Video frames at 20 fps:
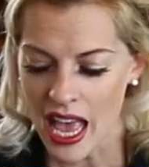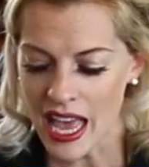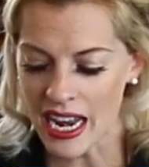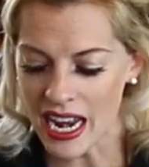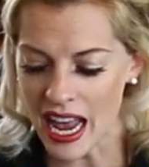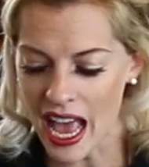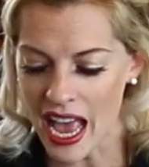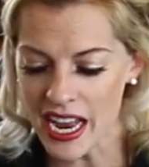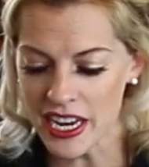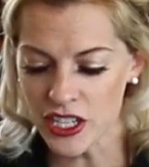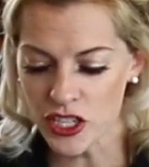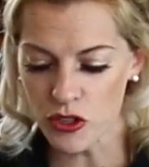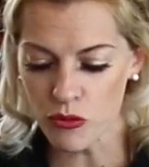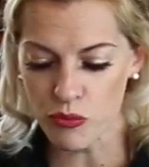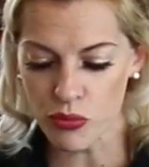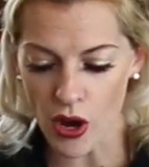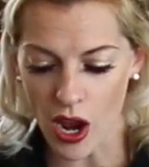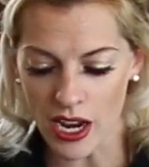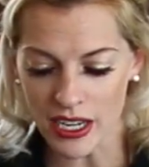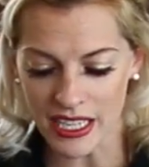And I do
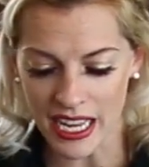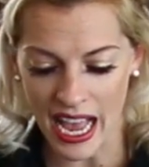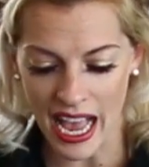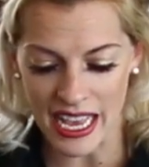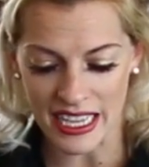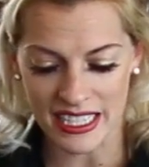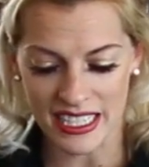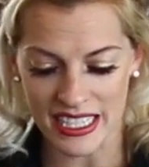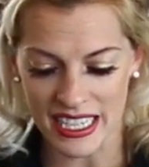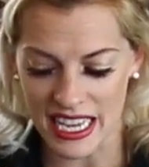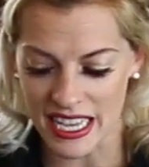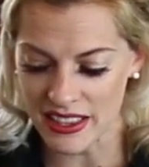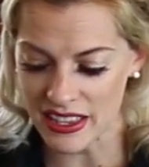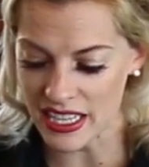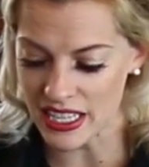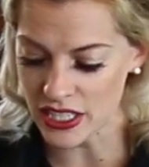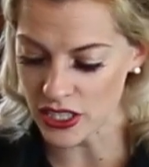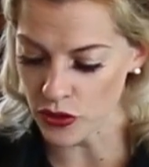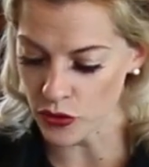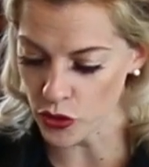broadcasts in
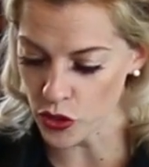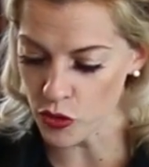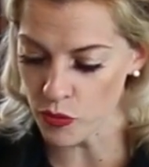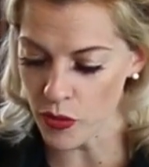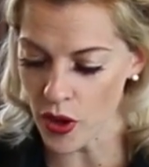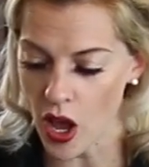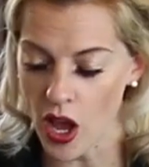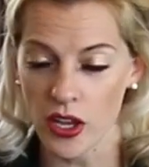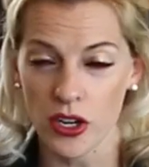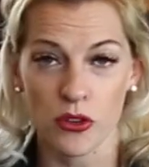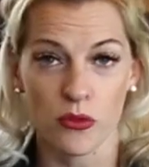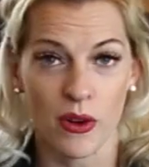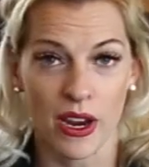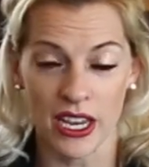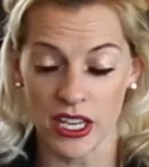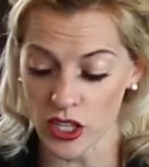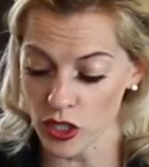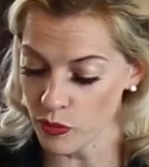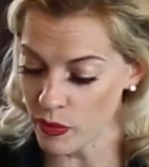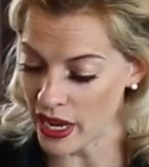this group on a
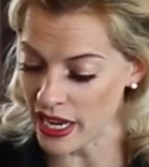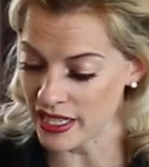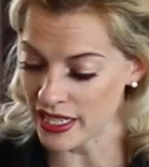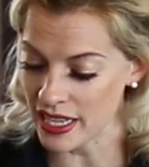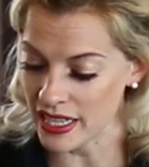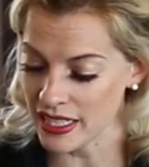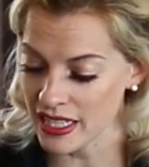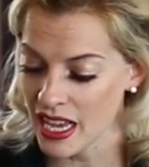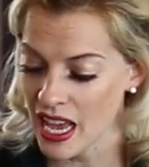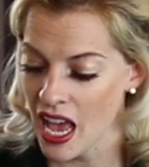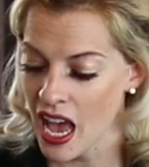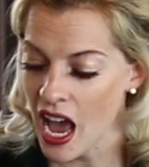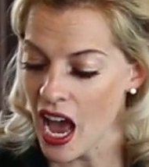regular basis.